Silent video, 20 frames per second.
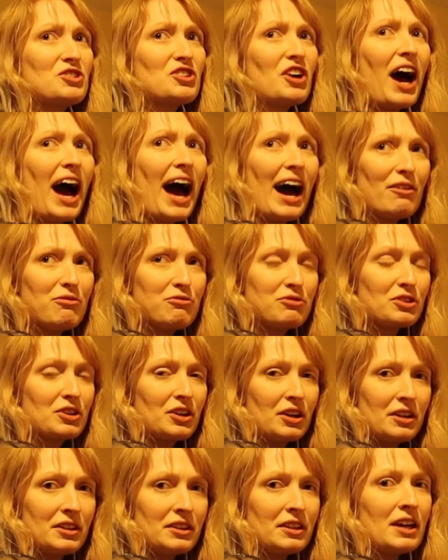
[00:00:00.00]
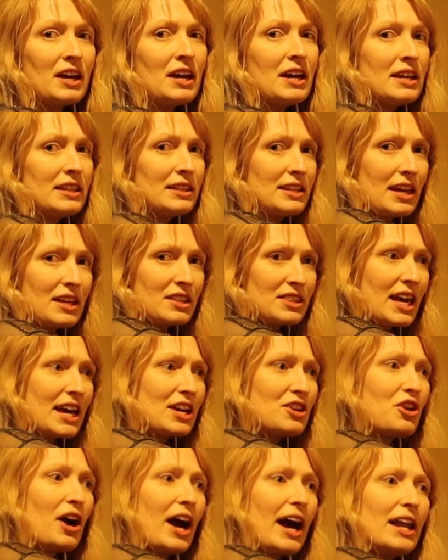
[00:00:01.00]
which are African.
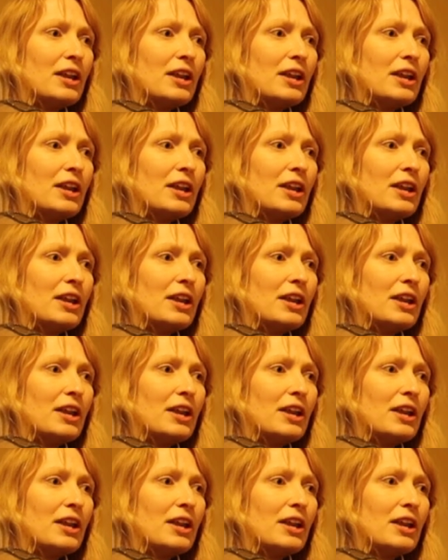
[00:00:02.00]
They're your